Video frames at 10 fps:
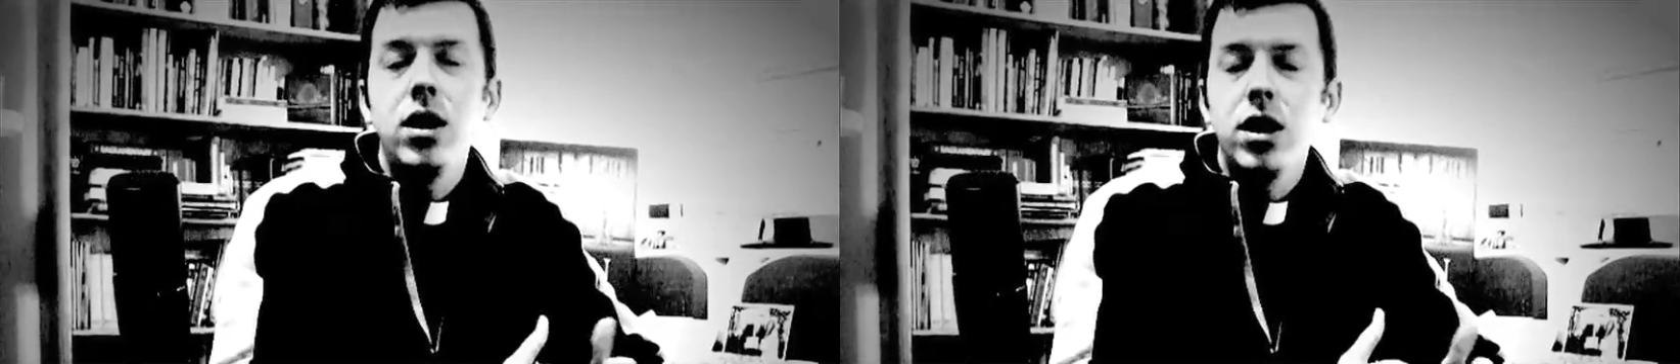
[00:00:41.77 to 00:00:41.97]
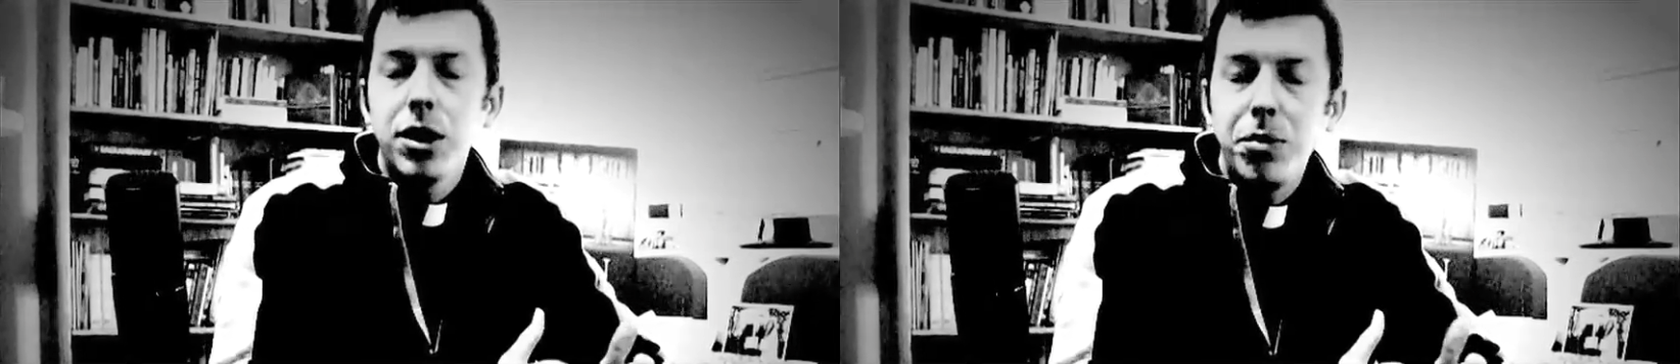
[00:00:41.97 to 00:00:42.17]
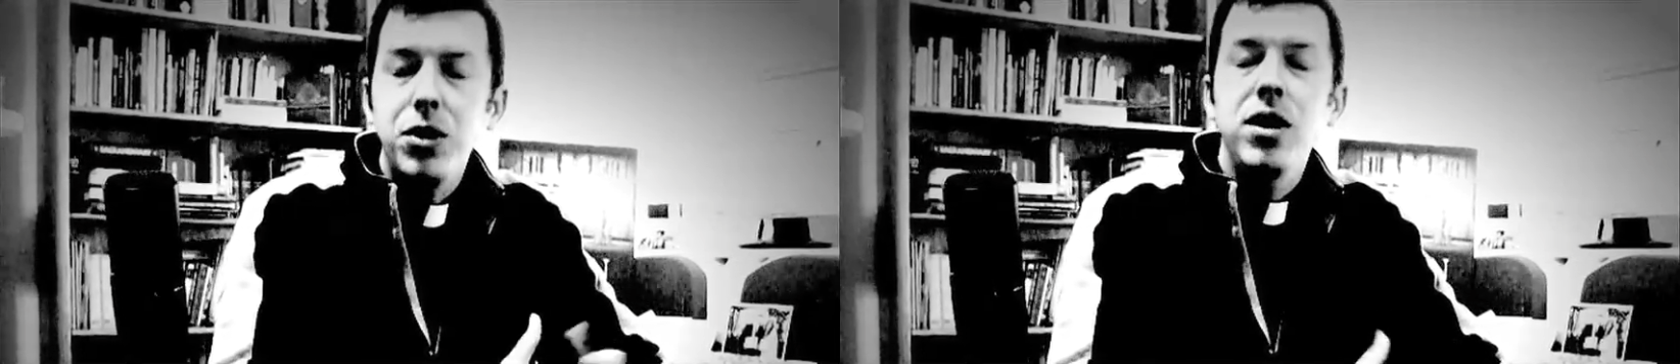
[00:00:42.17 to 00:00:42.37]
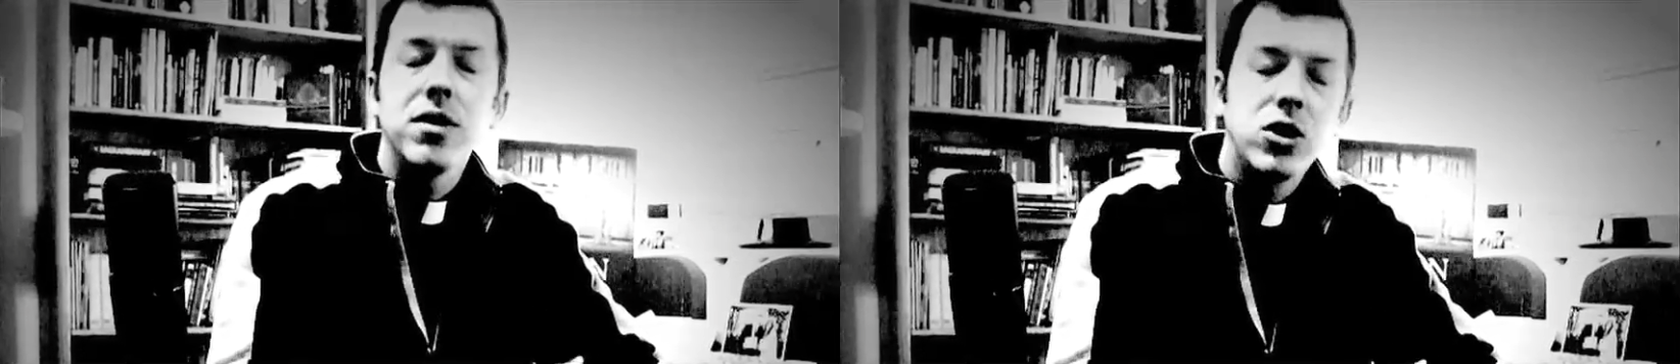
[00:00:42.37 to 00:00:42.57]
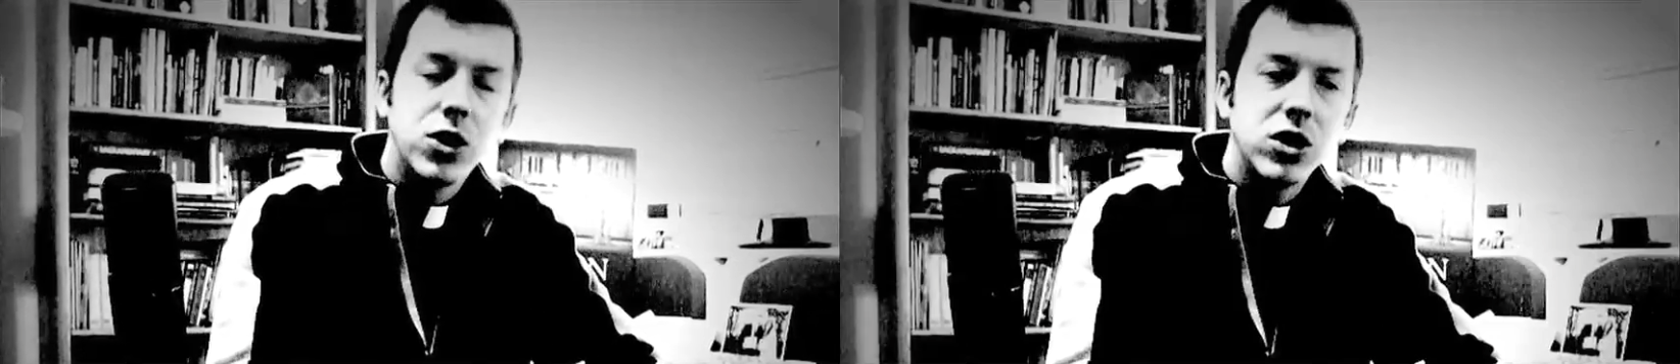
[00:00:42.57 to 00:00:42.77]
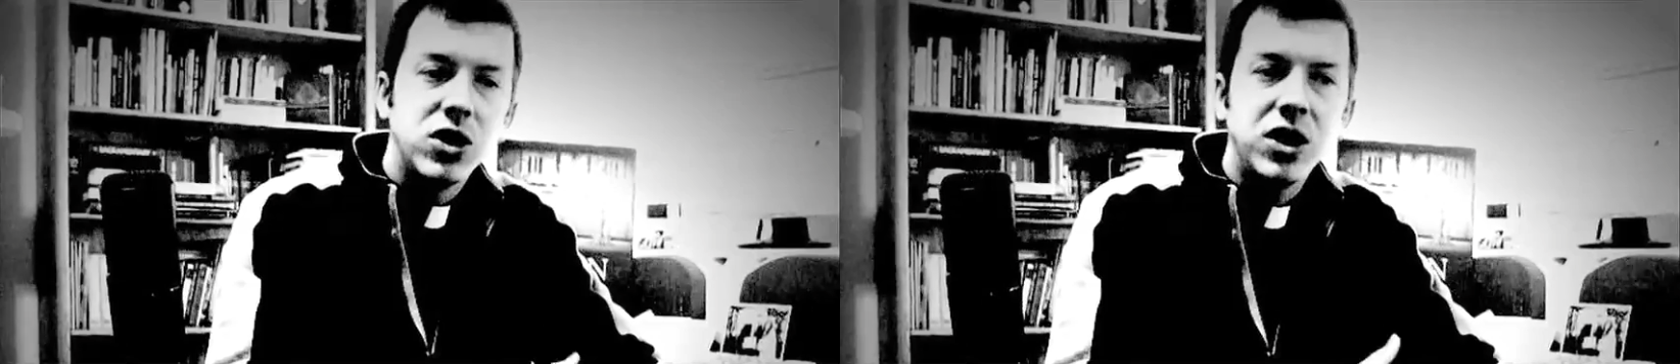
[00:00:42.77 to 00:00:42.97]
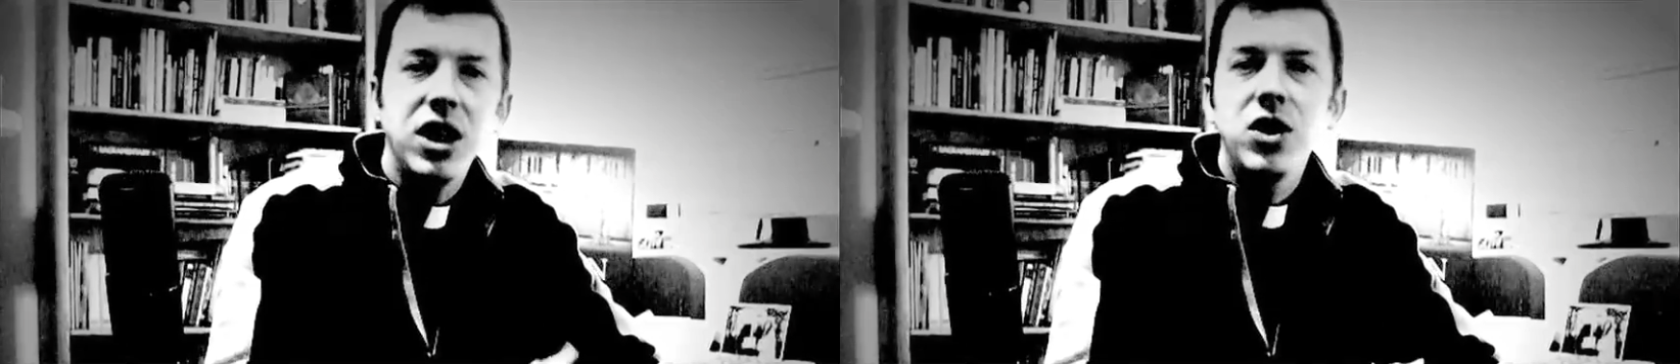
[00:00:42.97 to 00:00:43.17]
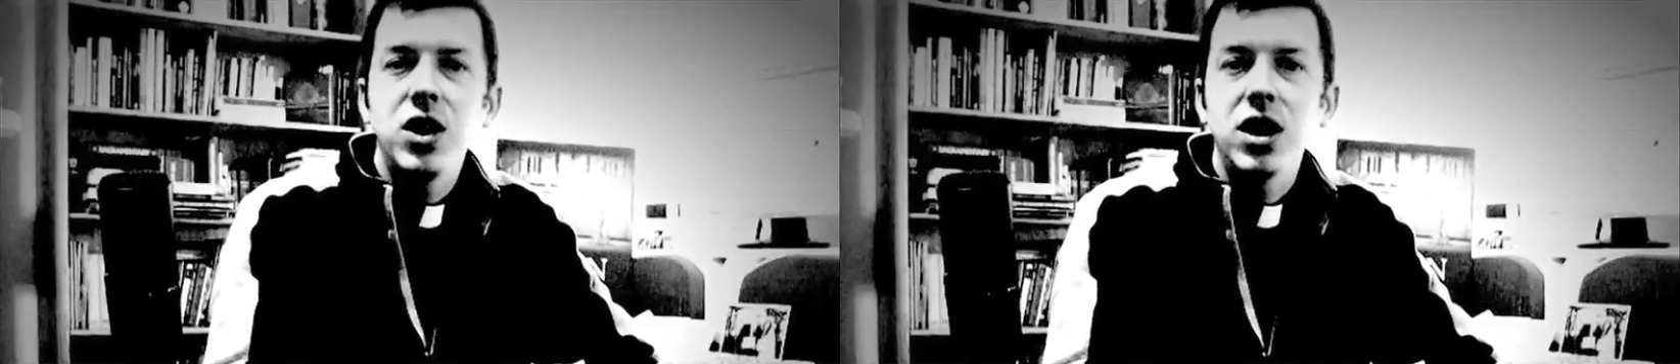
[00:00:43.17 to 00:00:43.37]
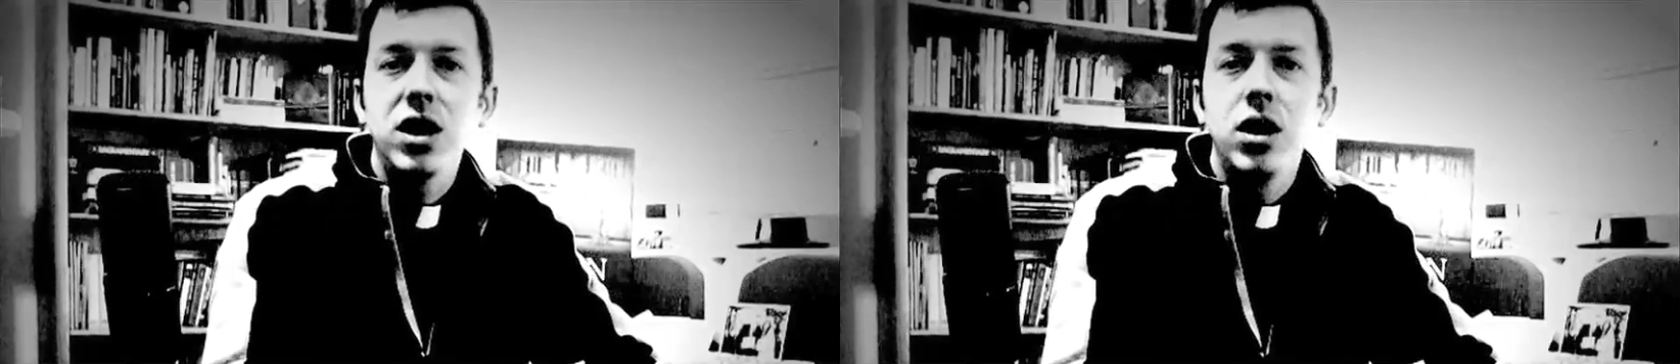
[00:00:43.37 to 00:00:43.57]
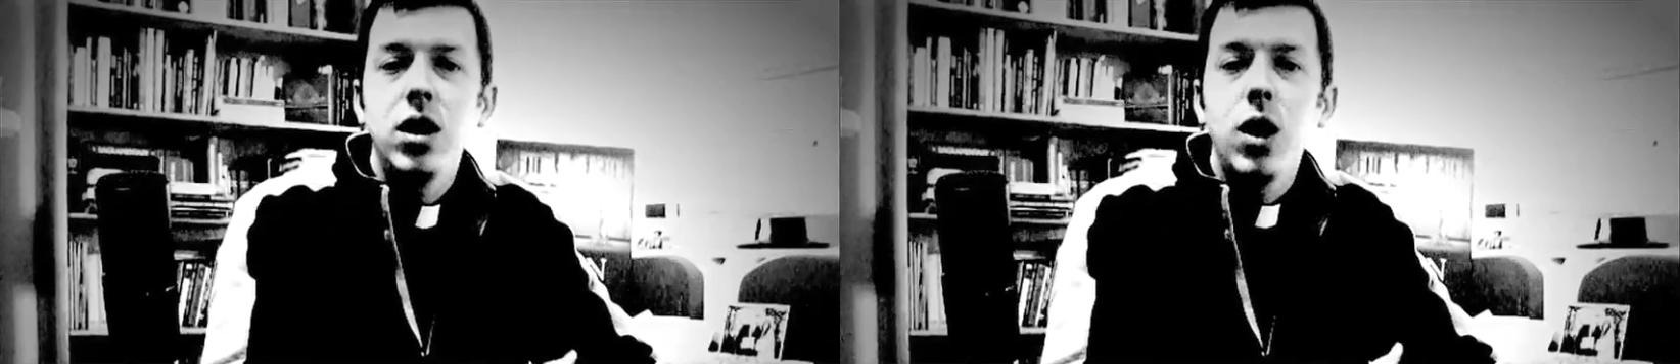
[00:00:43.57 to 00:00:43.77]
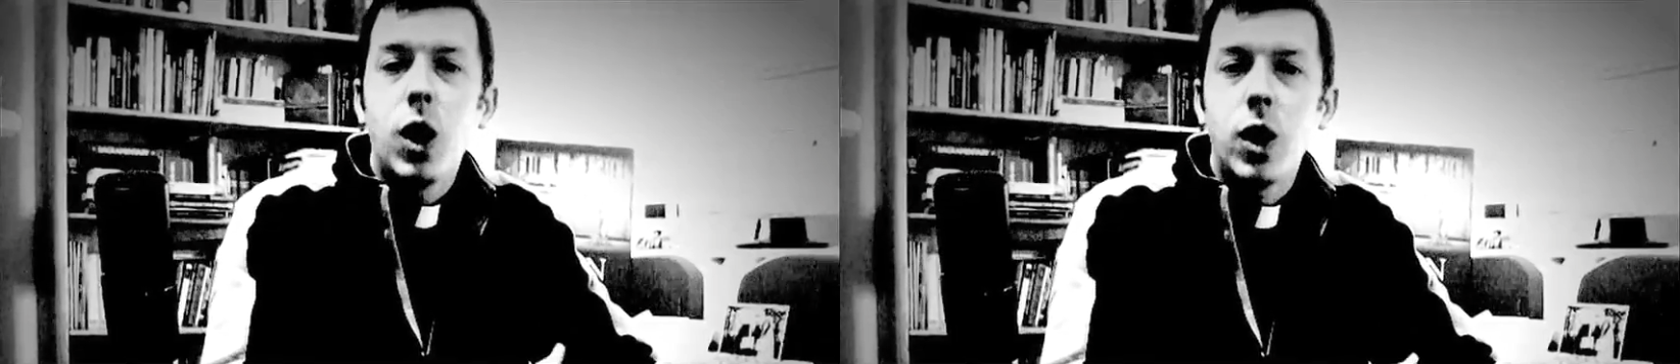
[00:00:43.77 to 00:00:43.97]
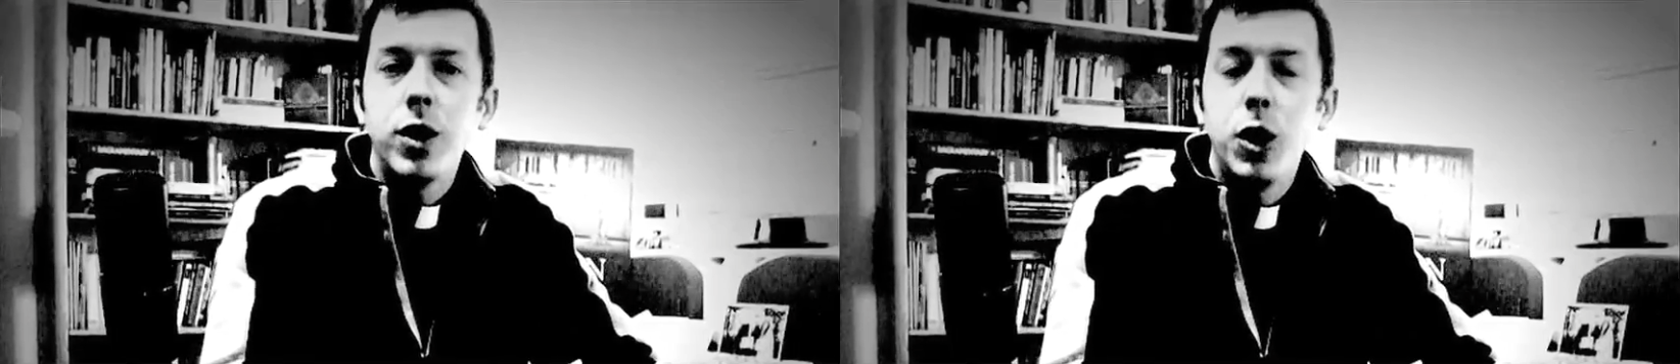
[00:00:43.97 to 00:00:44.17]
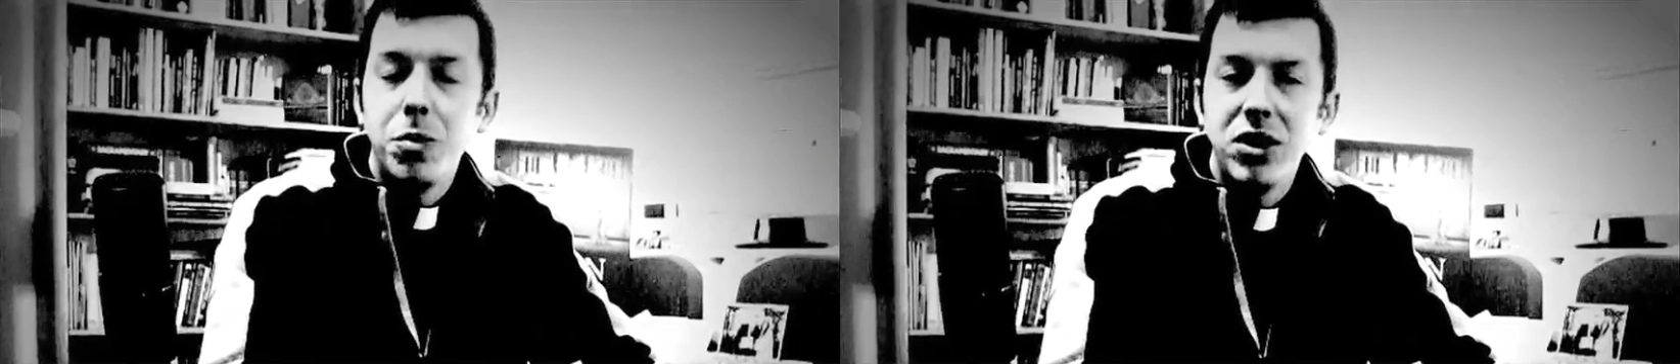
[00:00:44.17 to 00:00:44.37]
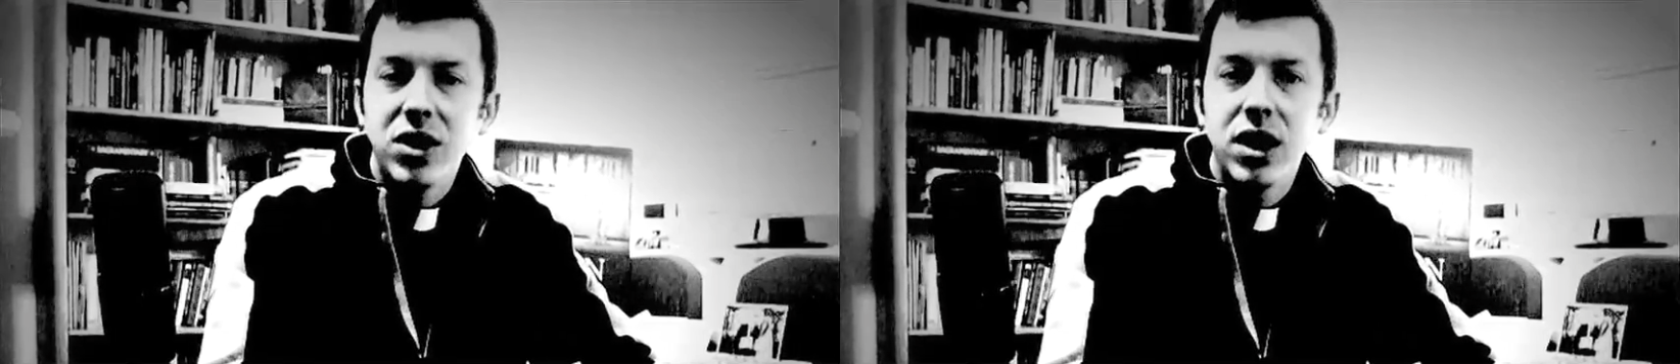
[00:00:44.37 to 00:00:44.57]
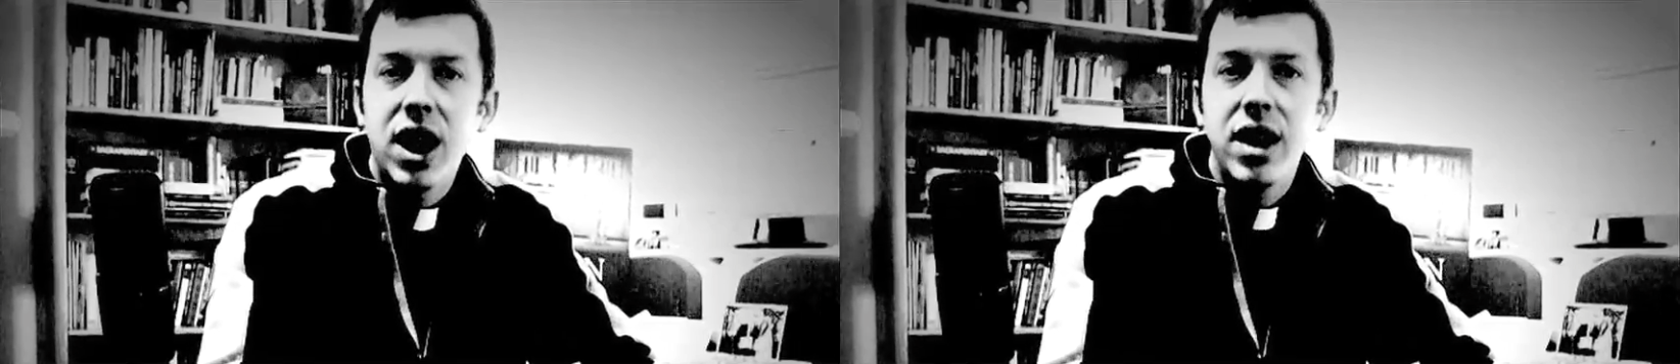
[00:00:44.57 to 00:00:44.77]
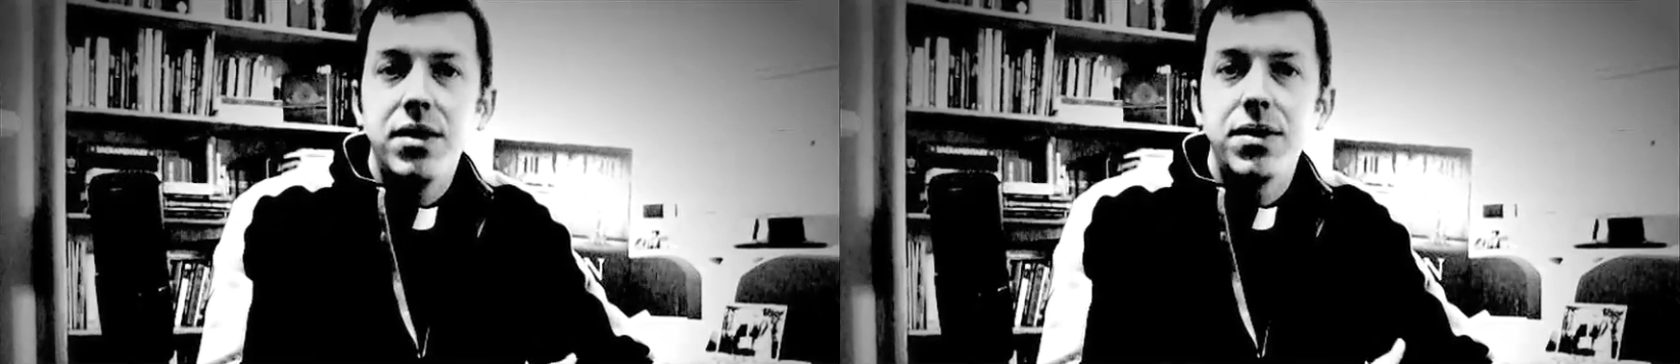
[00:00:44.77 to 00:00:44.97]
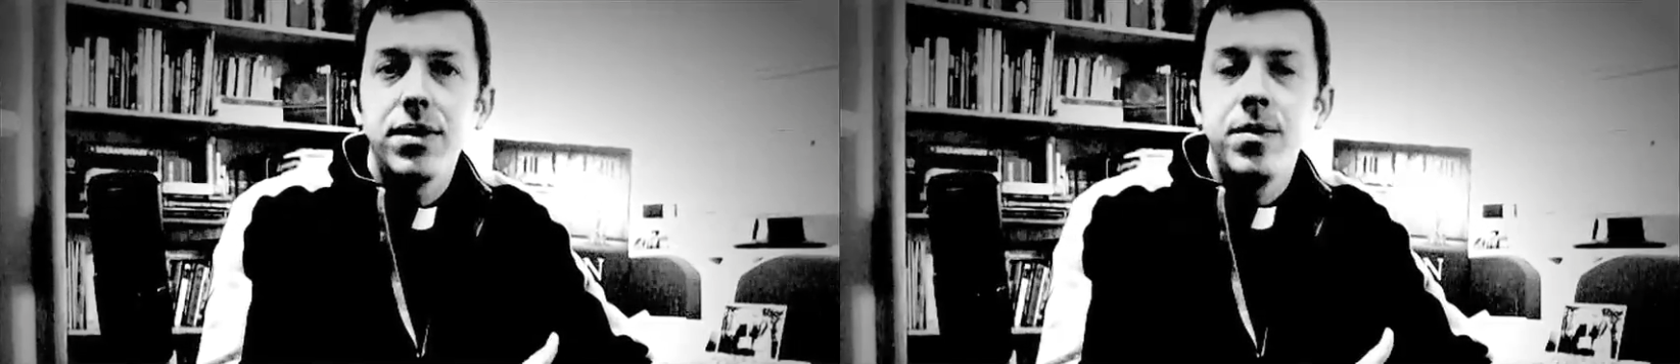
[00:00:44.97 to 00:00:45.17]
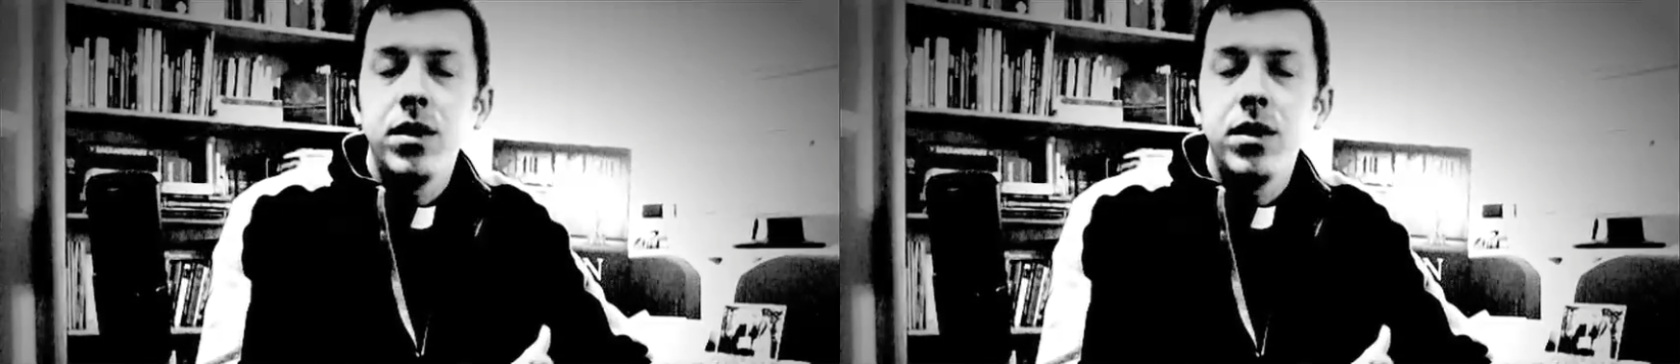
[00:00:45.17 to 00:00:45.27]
the beauty of the church's teaching on open to life.